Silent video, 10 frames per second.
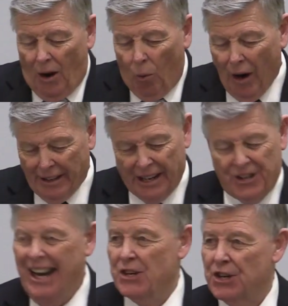Well, did
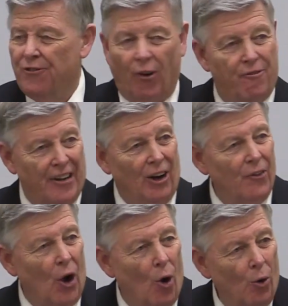Jesus fulfill
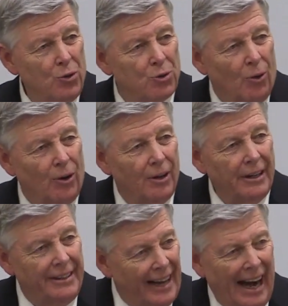those?
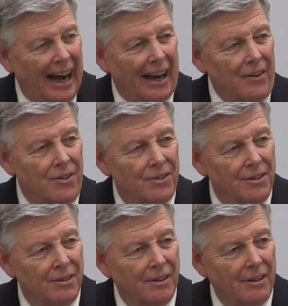
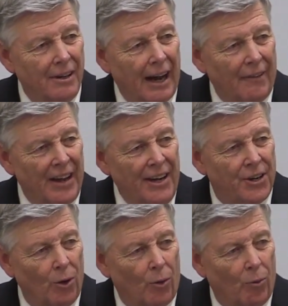Yes. I think
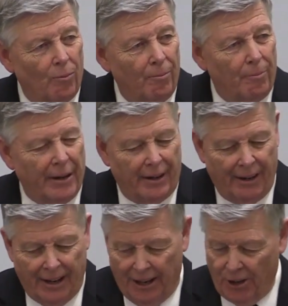you'll be,
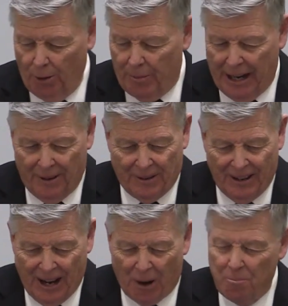you'll be
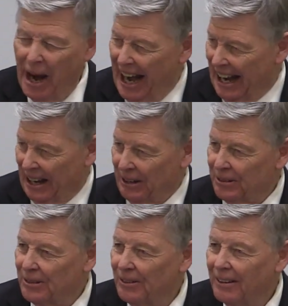amazed